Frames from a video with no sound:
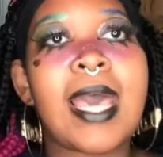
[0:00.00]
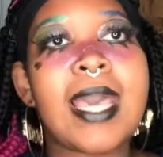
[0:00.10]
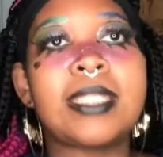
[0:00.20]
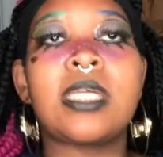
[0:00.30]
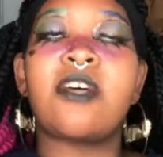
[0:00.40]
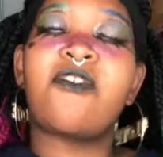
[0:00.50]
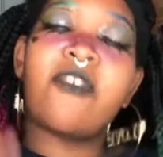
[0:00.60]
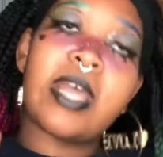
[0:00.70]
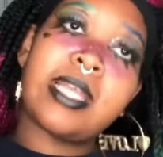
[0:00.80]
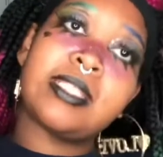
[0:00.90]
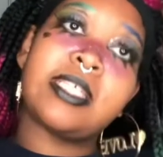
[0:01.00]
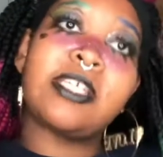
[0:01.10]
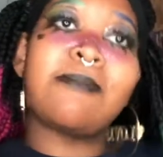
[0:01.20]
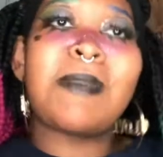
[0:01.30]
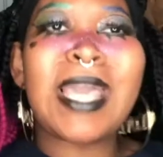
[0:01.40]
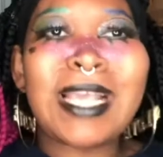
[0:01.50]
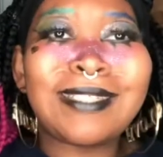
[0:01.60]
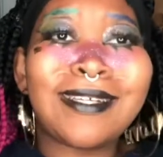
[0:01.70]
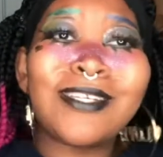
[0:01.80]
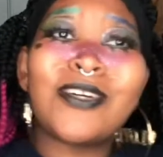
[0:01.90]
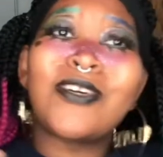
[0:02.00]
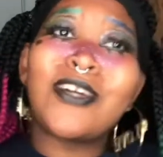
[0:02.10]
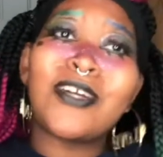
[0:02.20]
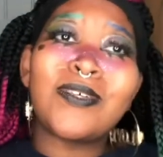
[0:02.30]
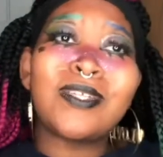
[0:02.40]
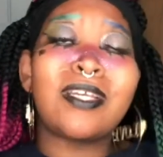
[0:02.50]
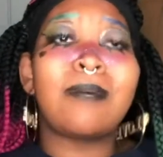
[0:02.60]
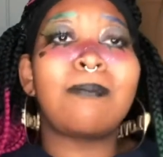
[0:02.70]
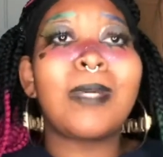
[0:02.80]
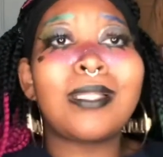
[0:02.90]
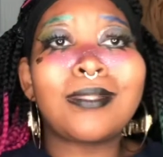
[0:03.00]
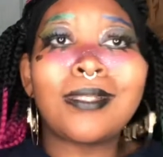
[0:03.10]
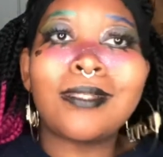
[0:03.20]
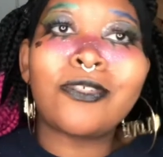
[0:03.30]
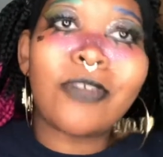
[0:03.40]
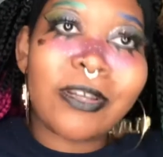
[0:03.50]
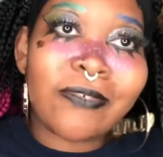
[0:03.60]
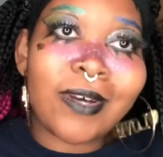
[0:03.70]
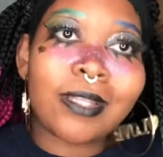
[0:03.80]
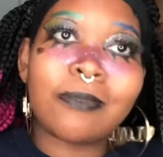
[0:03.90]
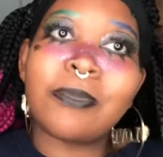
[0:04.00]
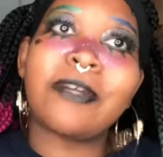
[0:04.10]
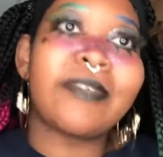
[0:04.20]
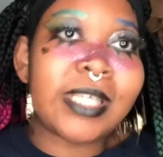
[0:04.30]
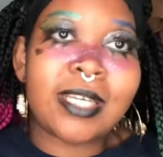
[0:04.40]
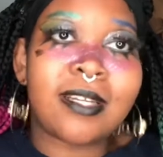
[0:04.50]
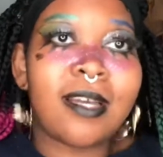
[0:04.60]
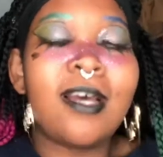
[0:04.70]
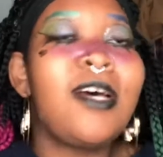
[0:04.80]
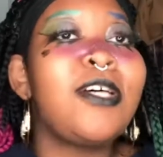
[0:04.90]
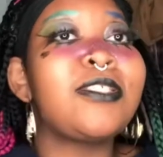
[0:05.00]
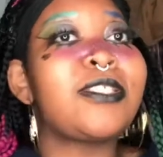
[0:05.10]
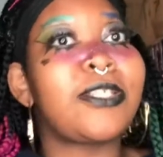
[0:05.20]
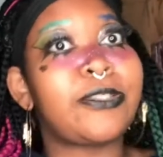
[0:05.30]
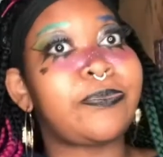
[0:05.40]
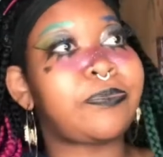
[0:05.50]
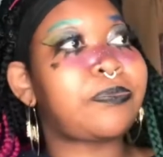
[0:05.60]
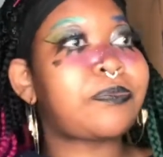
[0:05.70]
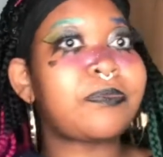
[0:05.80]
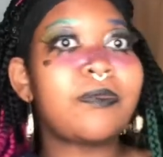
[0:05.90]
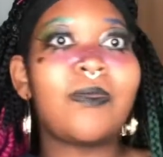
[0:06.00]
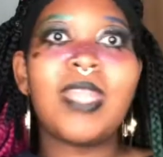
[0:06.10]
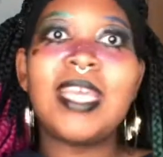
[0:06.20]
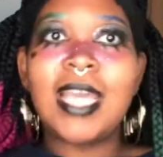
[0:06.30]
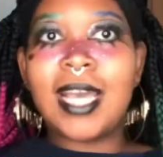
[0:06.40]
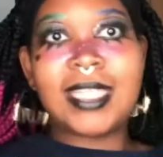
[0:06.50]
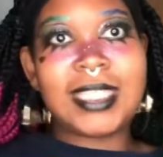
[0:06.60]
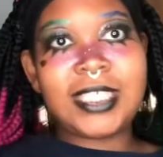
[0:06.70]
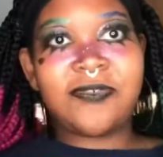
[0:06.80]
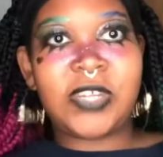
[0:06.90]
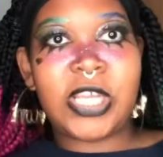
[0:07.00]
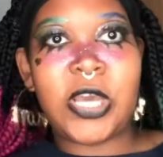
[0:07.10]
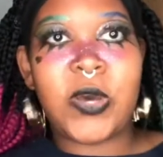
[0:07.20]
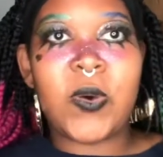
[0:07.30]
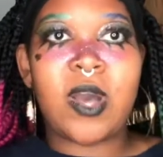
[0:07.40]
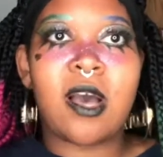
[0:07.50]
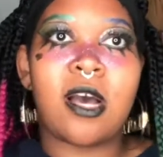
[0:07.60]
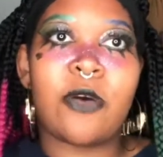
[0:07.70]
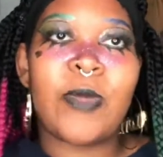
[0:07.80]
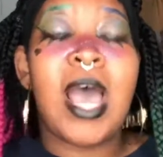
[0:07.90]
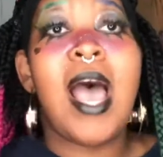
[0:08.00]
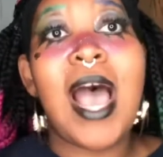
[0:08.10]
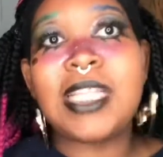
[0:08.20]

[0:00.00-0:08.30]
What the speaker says: tell a friend, tell your man, tell your girl, tell your mother, tell your grandfather, period. So yeah, in this video I did my